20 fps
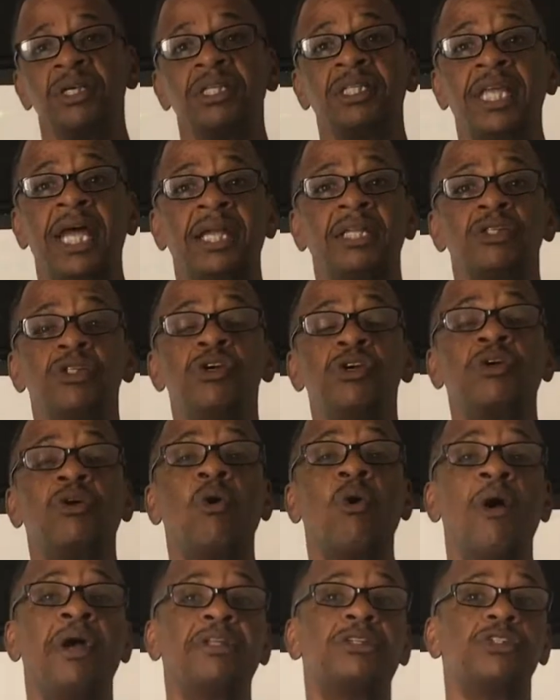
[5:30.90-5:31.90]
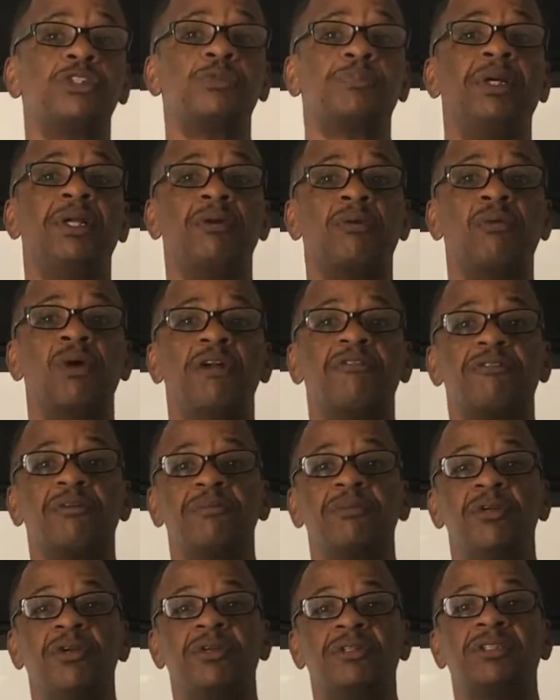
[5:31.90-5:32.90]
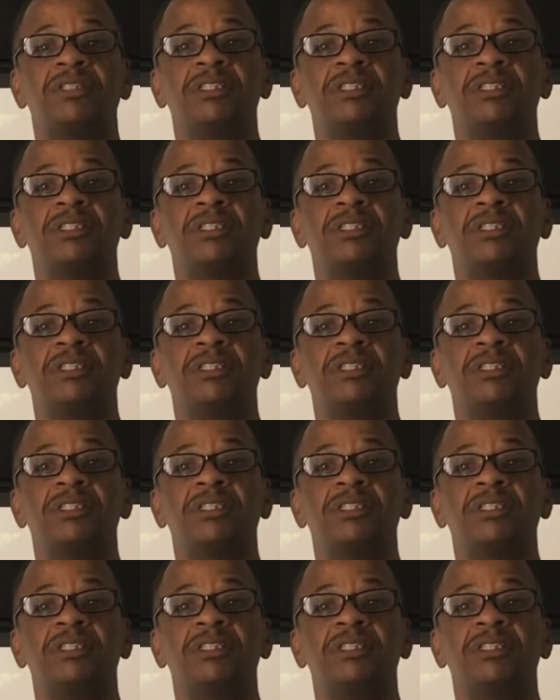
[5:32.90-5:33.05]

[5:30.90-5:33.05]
that you're going to spend time away from your.